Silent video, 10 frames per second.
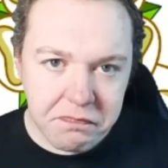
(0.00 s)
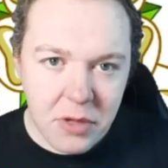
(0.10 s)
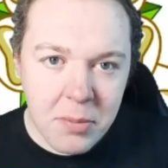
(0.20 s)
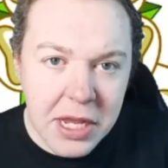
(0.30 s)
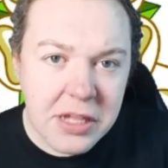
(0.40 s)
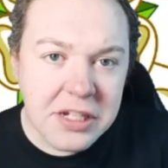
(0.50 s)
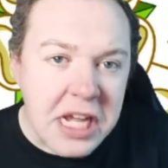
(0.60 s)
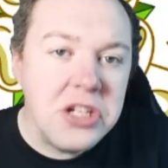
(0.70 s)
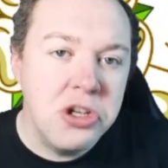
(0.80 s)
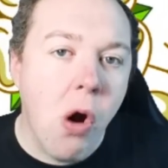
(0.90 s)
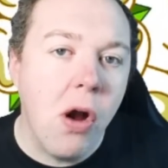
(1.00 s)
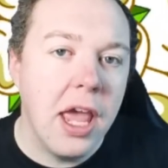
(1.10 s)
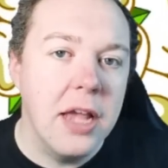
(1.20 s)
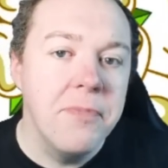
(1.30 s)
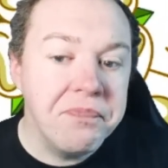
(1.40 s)
Because he's
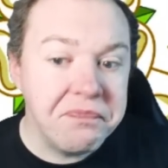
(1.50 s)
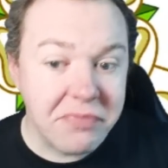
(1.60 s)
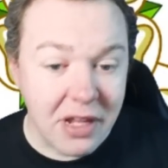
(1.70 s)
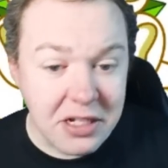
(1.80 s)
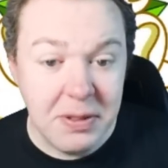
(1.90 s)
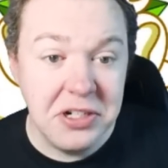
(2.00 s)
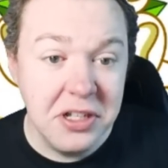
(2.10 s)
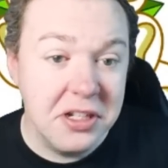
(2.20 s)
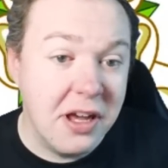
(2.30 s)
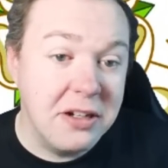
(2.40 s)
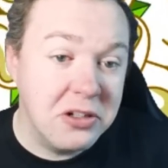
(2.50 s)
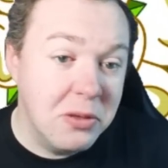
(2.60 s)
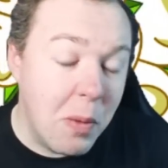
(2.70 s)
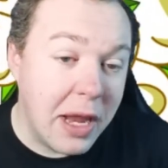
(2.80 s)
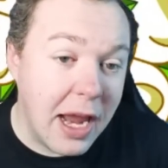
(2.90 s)
talking, especially in this article when
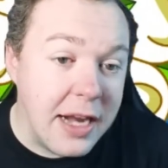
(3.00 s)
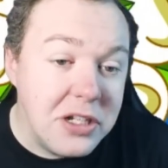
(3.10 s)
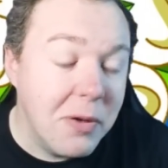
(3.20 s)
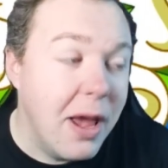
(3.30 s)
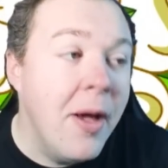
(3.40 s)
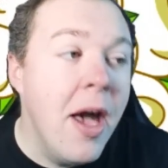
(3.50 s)
we get into it,